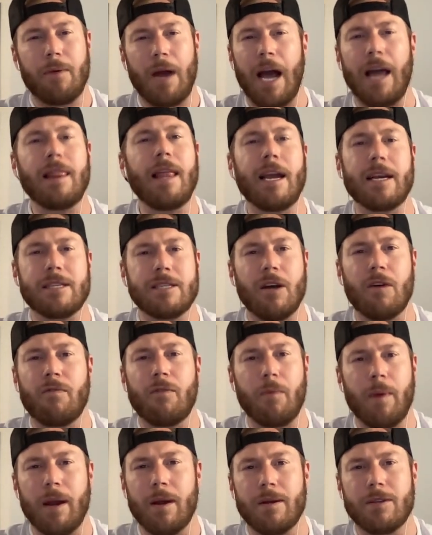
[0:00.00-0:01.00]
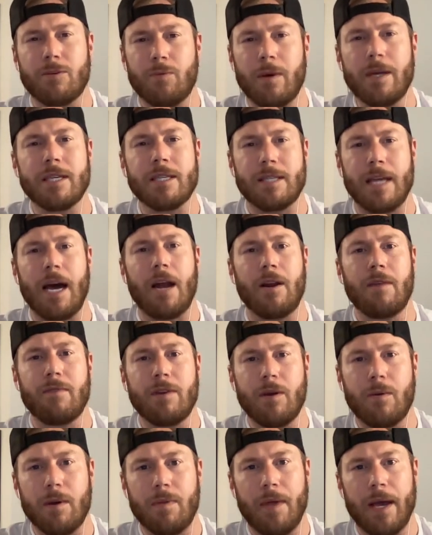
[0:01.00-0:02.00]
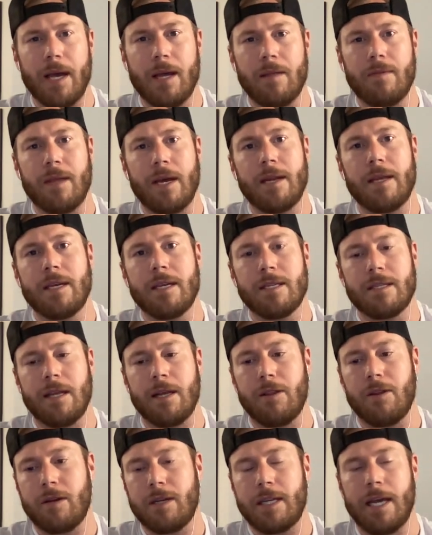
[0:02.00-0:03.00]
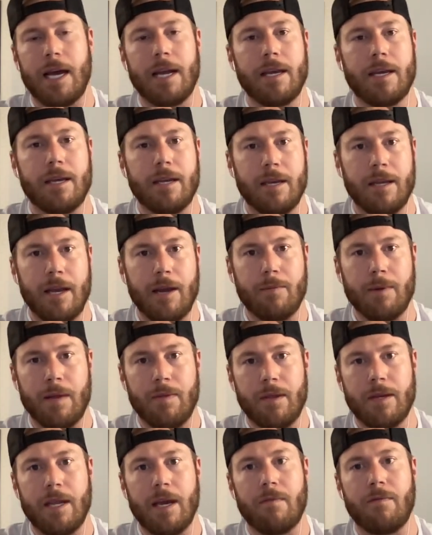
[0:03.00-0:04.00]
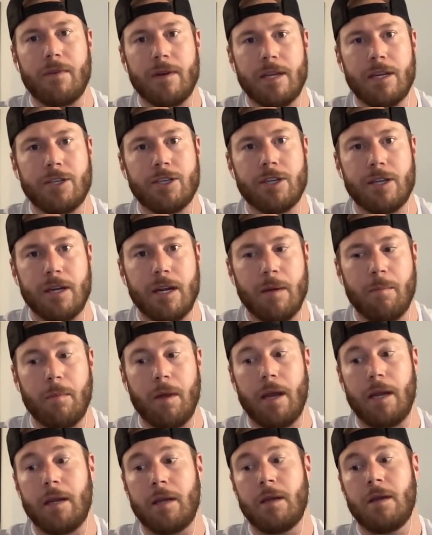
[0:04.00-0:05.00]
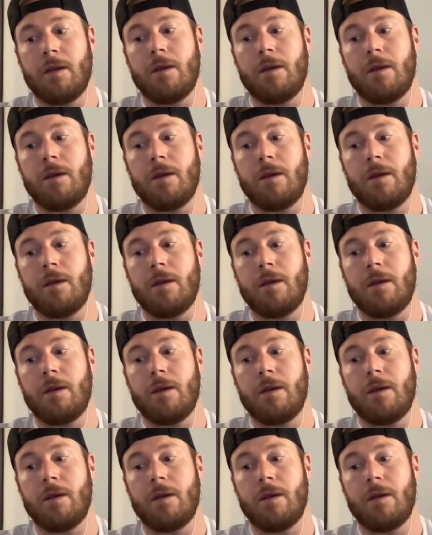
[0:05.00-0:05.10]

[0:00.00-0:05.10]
I lack self-awareness. What is that? I don't even know what that is. And I looked at it and I read the definition and I'm like,